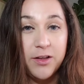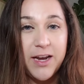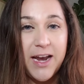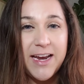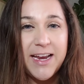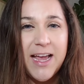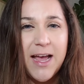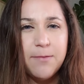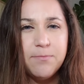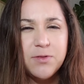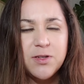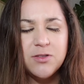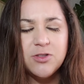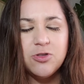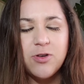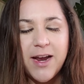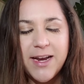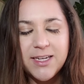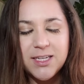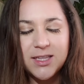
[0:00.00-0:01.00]
and I kept
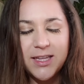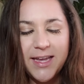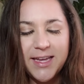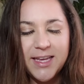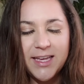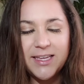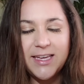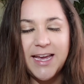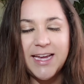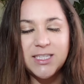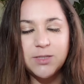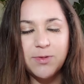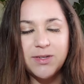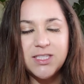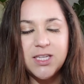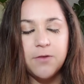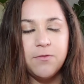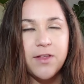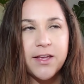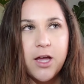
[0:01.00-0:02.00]
trying to like engage
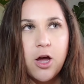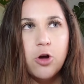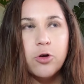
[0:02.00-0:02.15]
myself like,